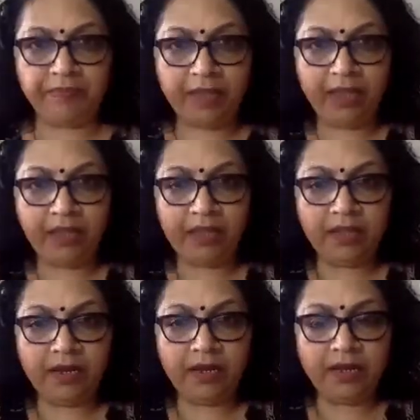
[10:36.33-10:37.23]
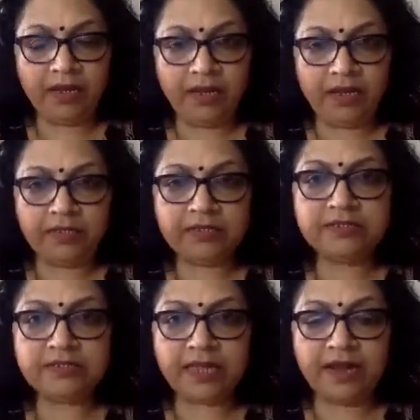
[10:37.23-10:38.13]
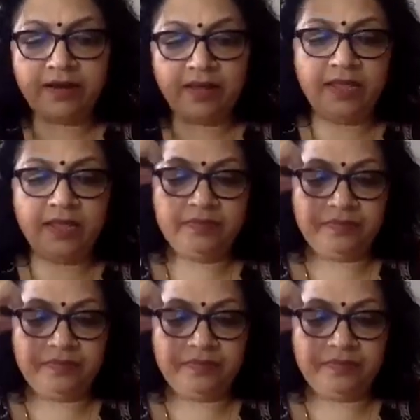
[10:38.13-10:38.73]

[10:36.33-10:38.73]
Okay, this is scary.